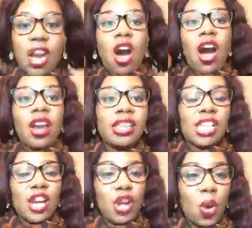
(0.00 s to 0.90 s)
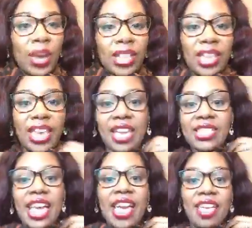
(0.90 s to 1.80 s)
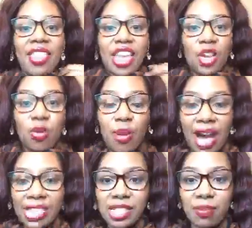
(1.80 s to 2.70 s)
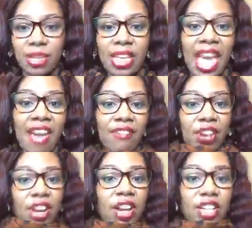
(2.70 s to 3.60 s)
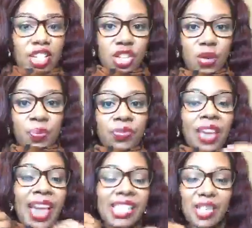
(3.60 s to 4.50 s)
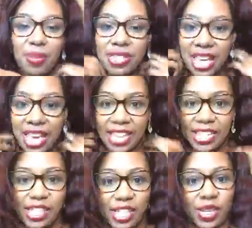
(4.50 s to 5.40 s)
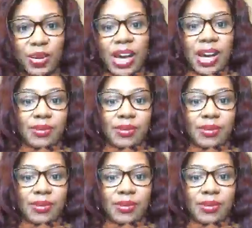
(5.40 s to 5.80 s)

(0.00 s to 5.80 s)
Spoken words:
hardest, annoying things that you will possibly ever do as it pertains to,